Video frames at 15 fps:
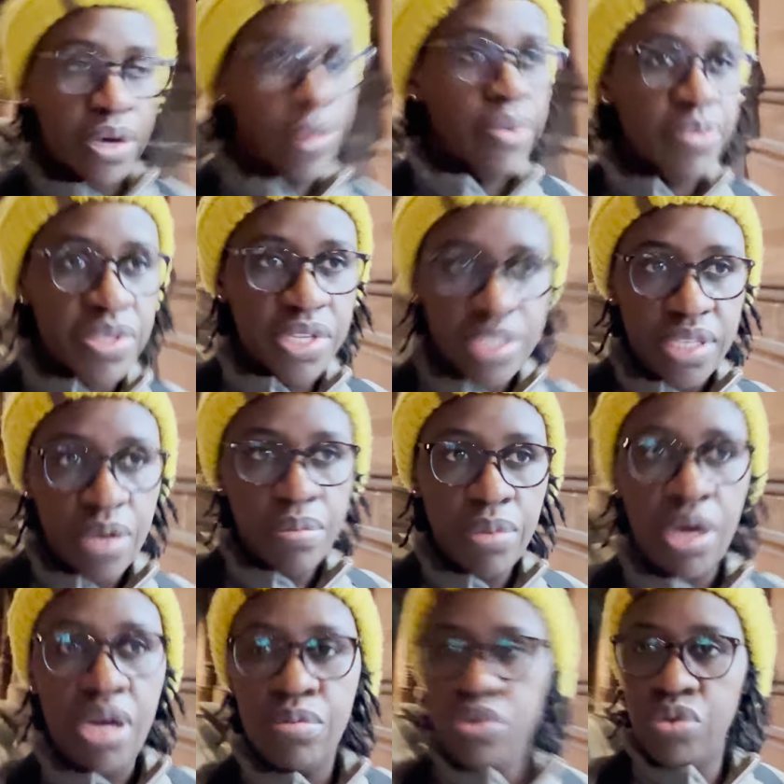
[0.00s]
all the same,
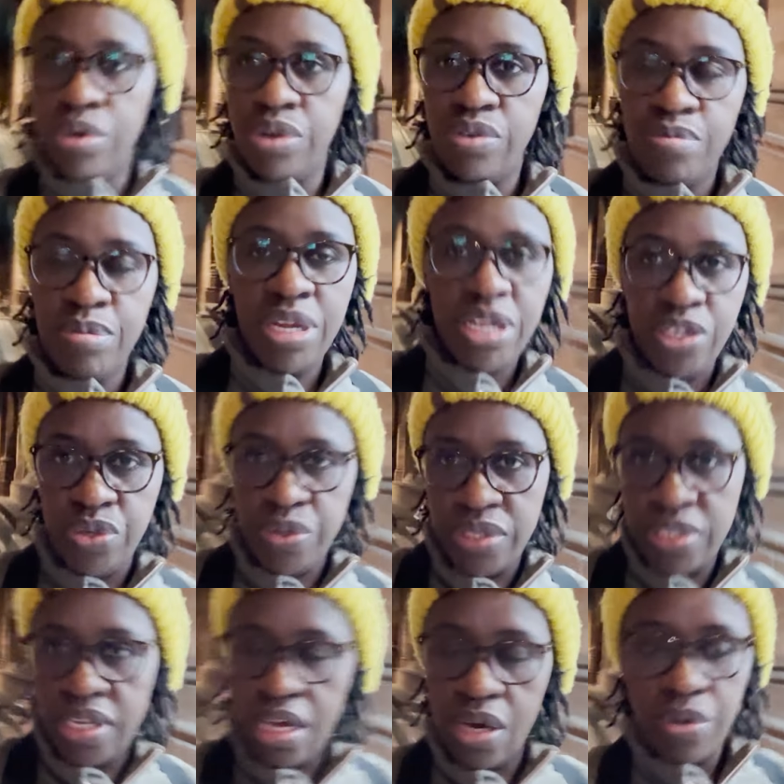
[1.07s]
I'm sure you've managed to
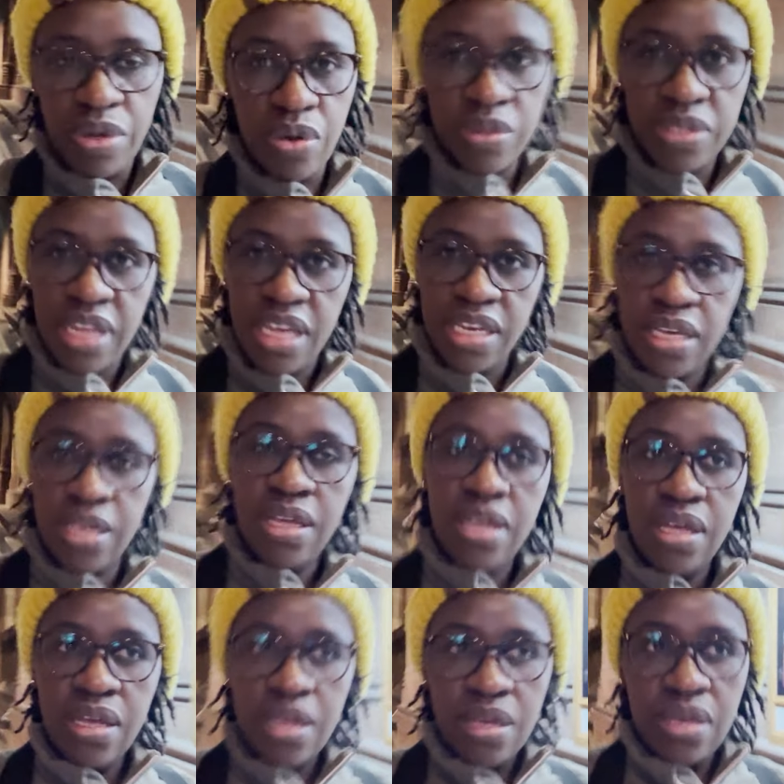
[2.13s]
see how it looks like.
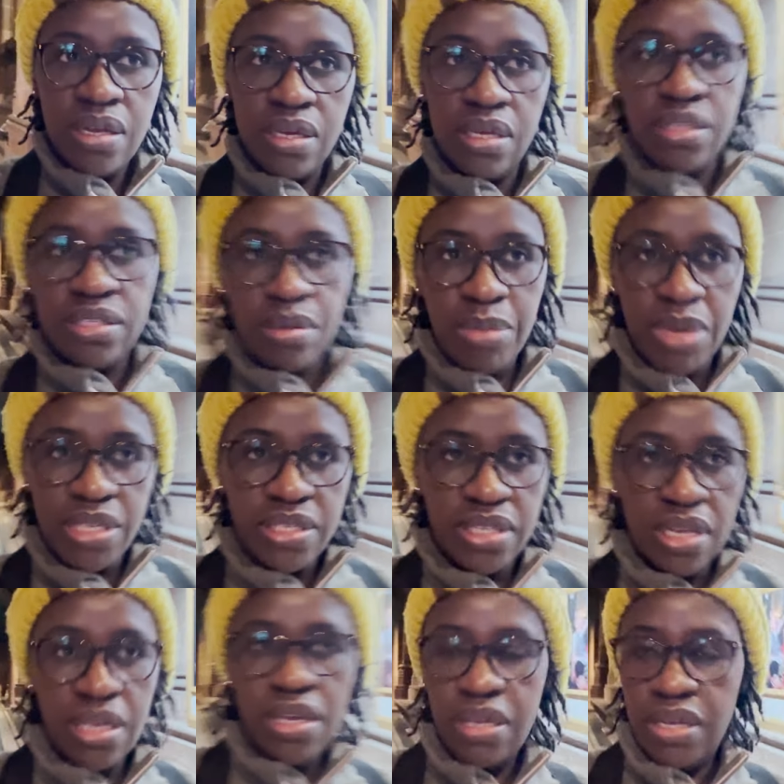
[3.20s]
It's
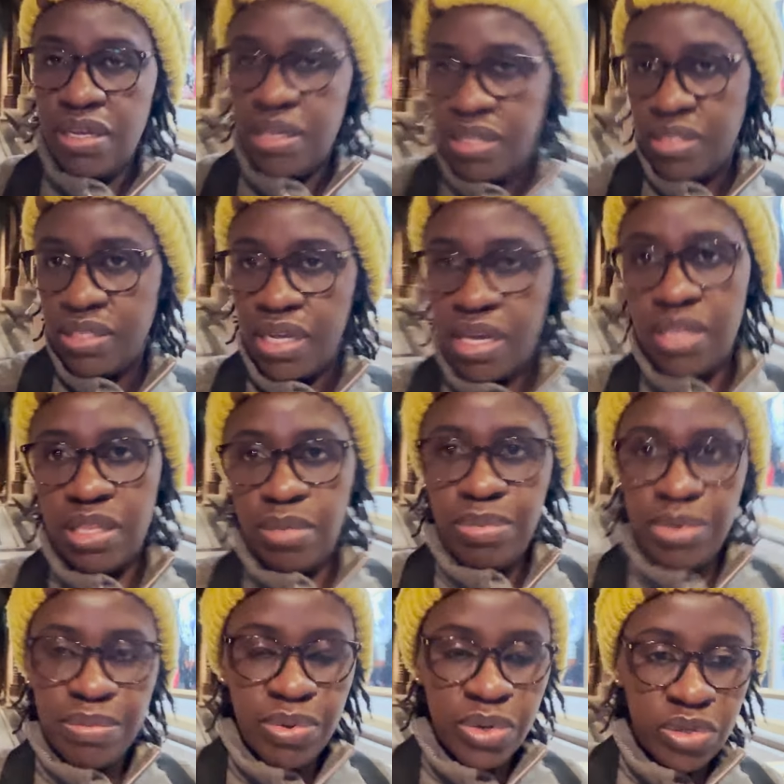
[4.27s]
amazing. And uh, the
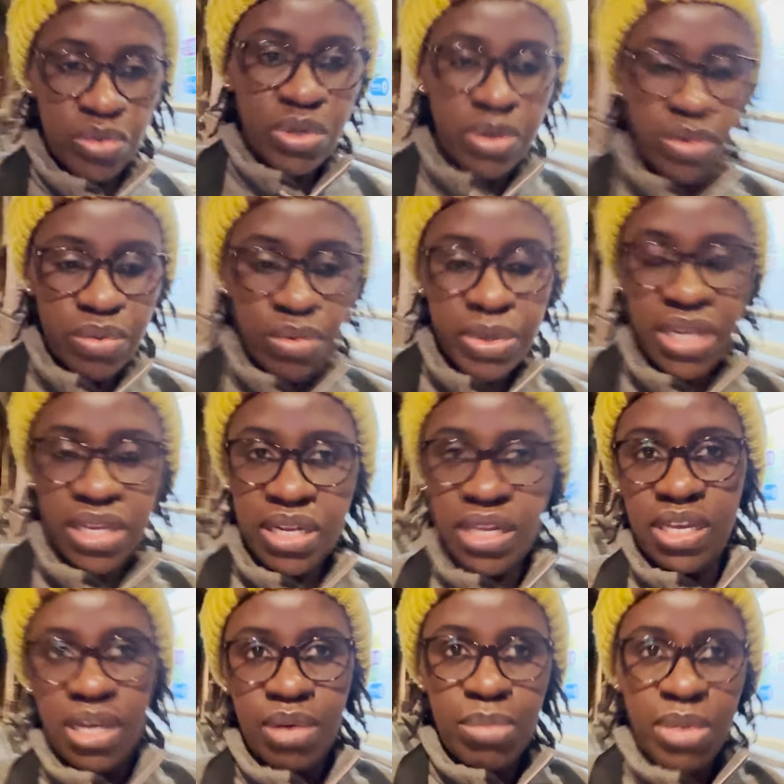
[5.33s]
people as well who work in
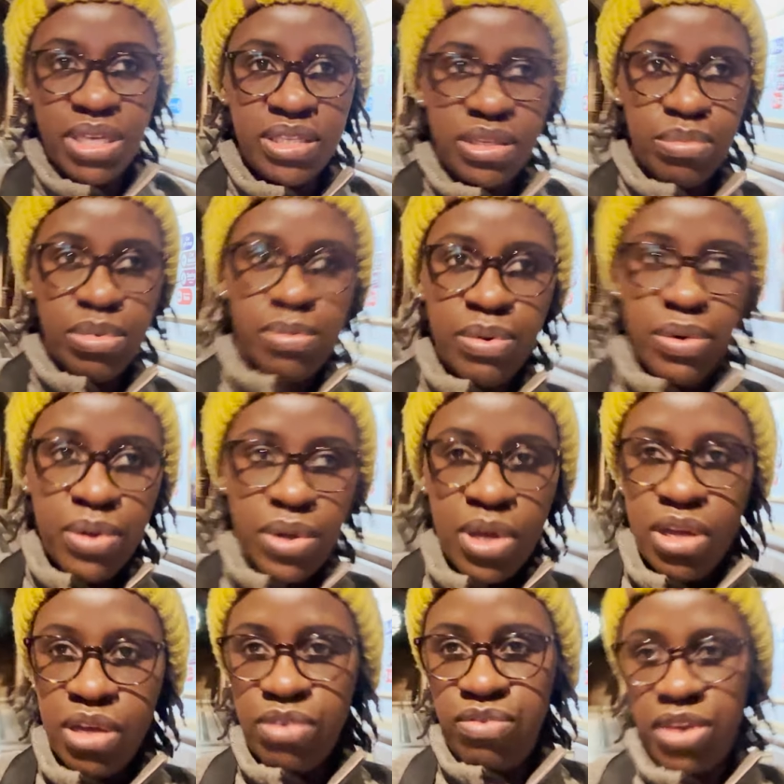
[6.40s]
here, amazing people,
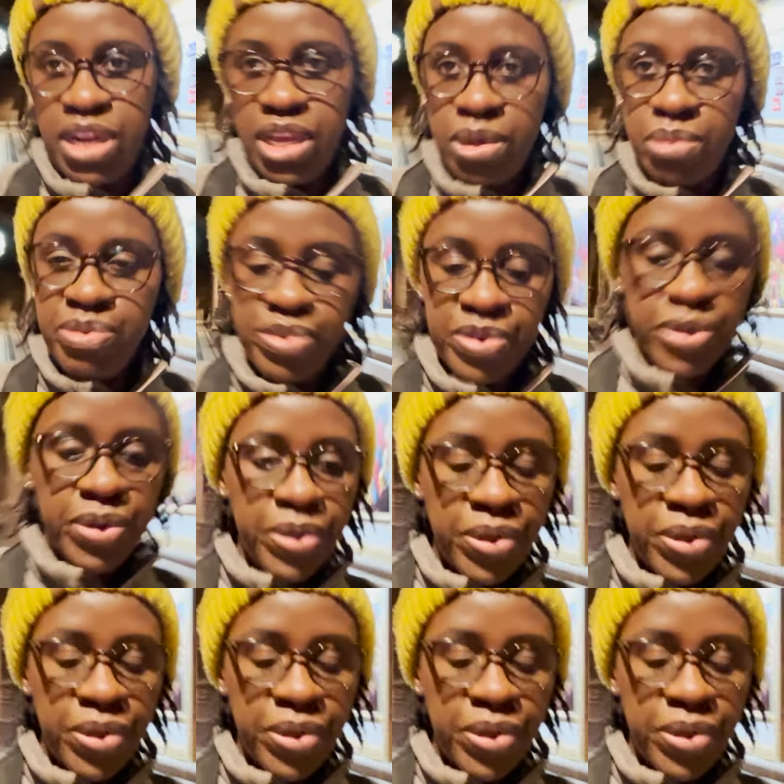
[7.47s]
very helpful.